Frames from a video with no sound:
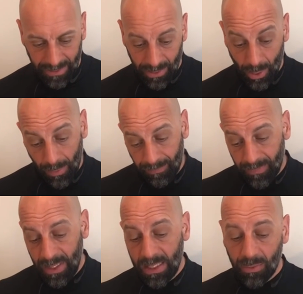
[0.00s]
So
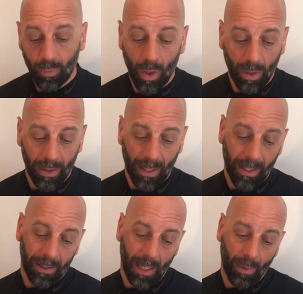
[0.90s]
this is what
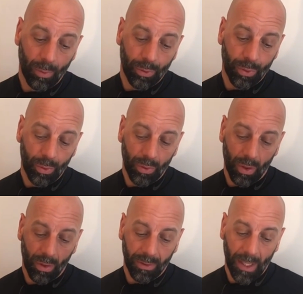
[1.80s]
I will do
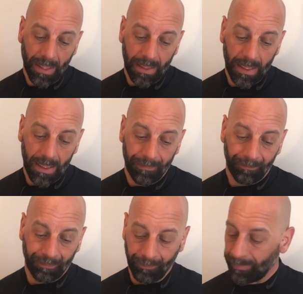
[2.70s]
on
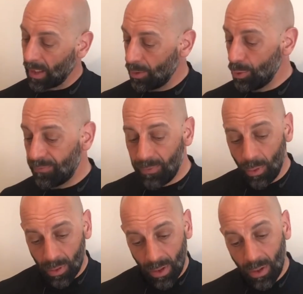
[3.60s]
the new
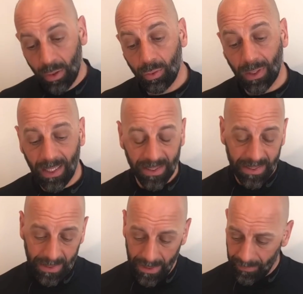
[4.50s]
fork to cut the
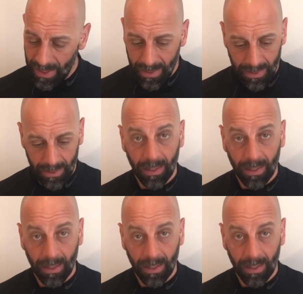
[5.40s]
steerer.